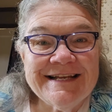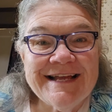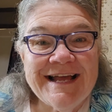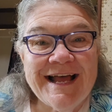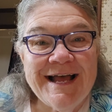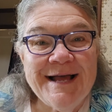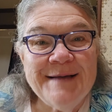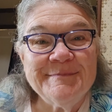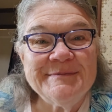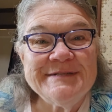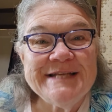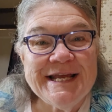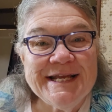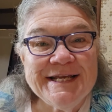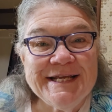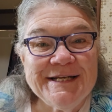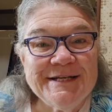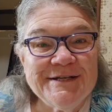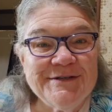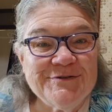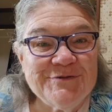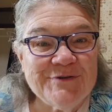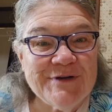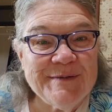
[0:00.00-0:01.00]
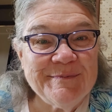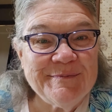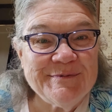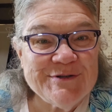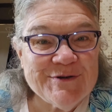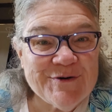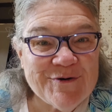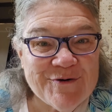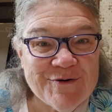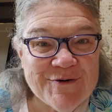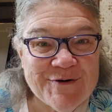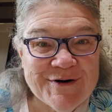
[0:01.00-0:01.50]
I'm taking a trip
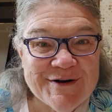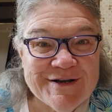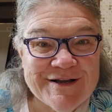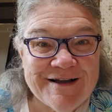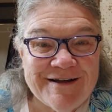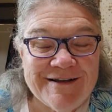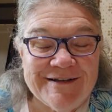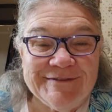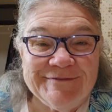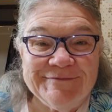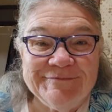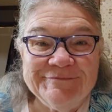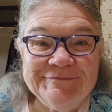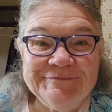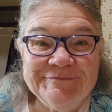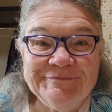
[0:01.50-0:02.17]
to Oregon.